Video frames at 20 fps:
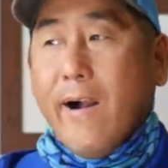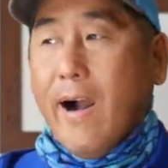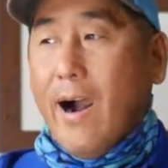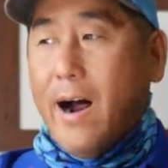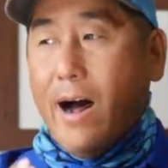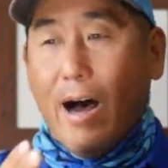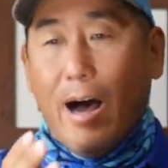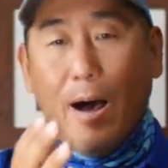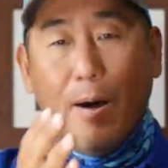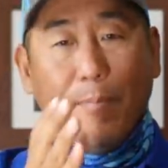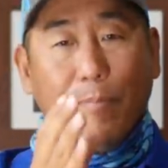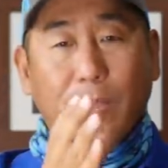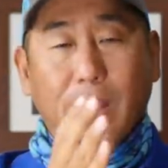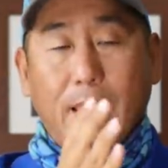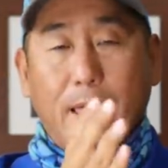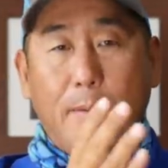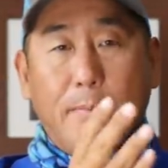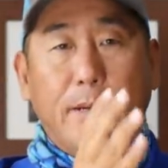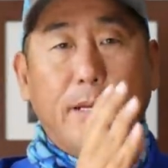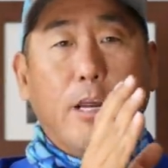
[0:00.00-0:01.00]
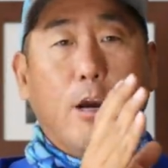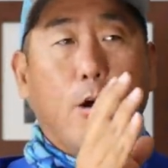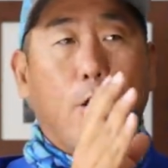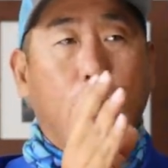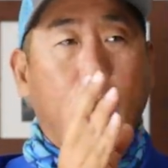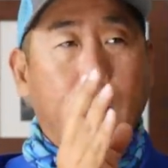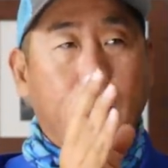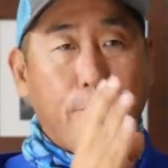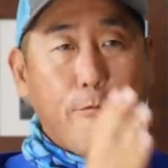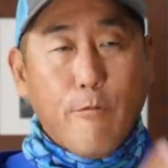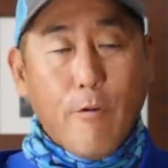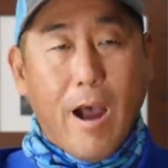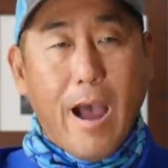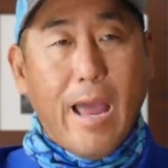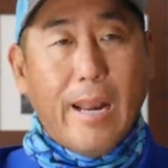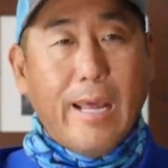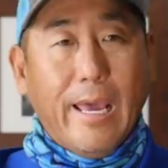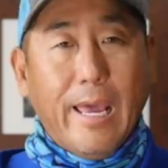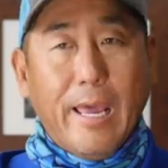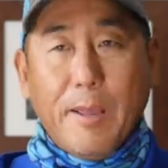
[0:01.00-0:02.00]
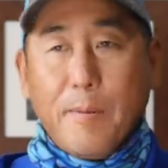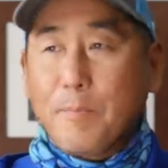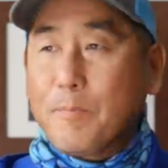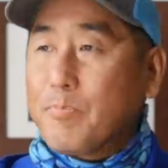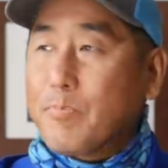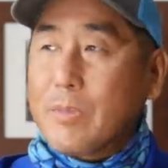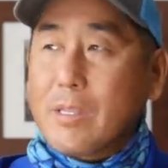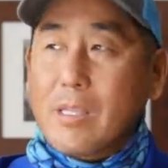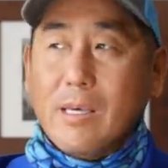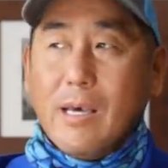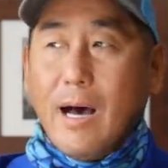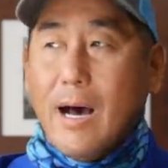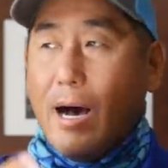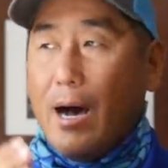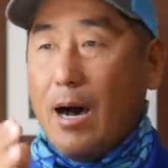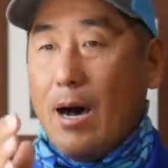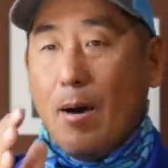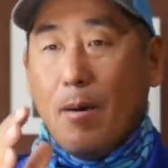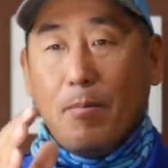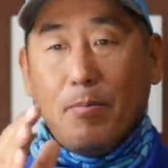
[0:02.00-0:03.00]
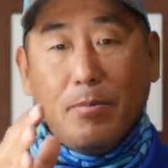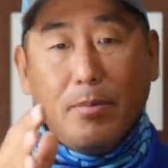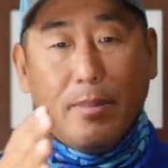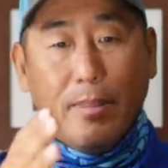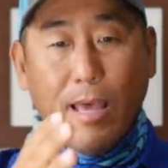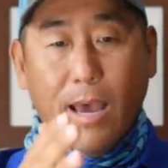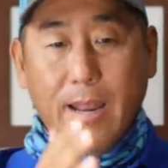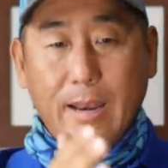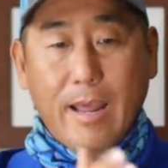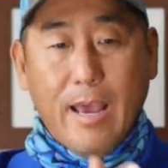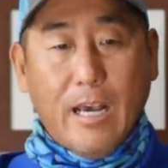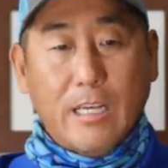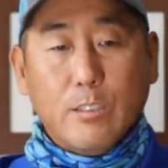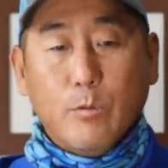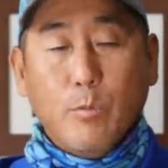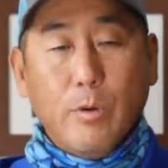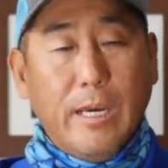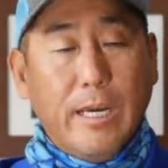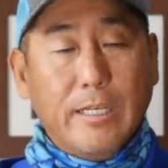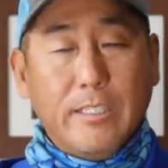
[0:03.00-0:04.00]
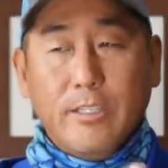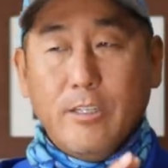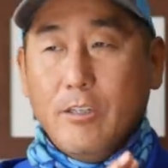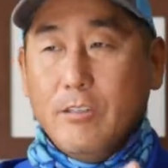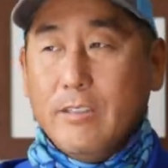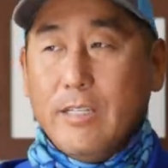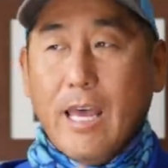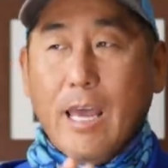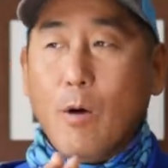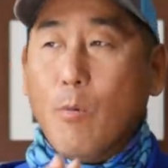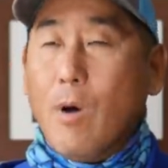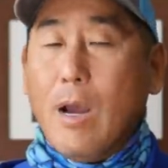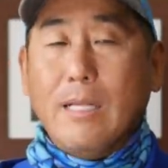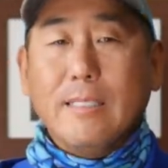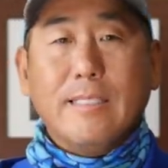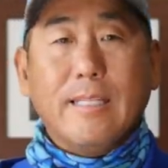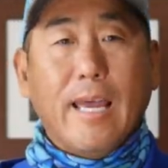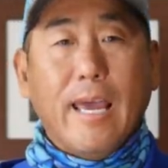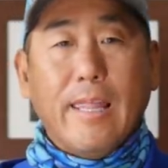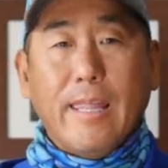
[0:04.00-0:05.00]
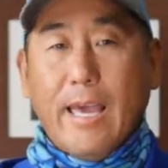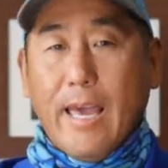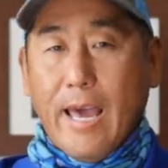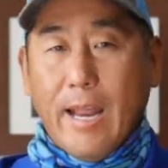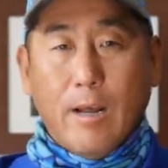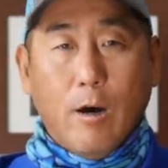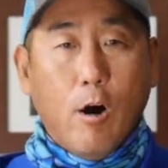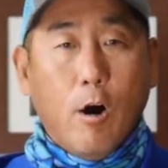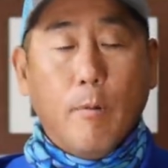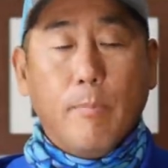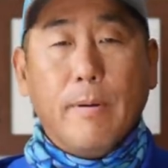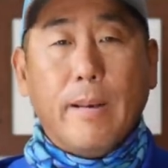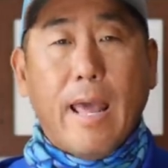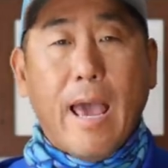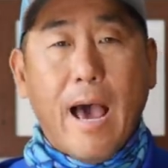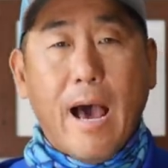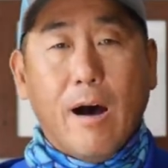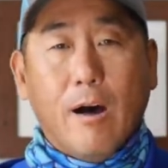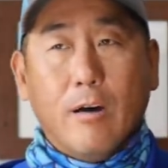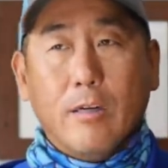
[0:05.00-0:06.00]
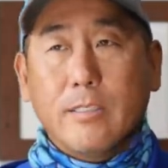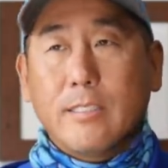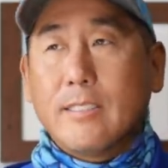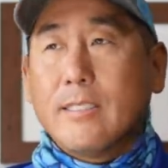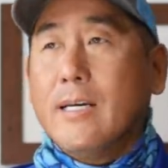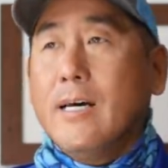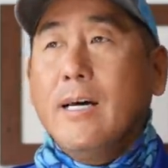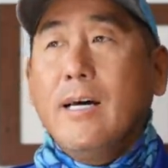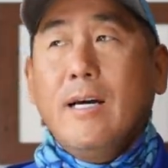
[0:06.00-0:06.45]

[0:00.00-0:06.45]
They let me know on a Friday. That next week, Tuesday, Wednesday, they had an open house.